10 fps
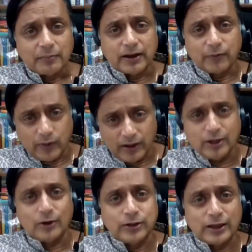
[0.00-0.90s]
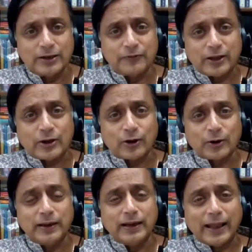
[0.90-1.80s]
But if they're not going
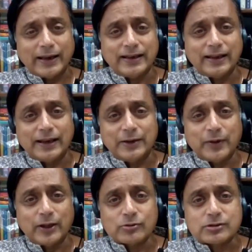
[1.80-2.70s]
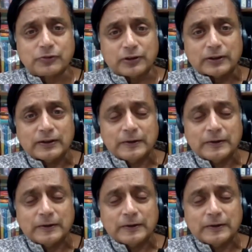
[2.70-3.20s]
to be landing anywhere useful,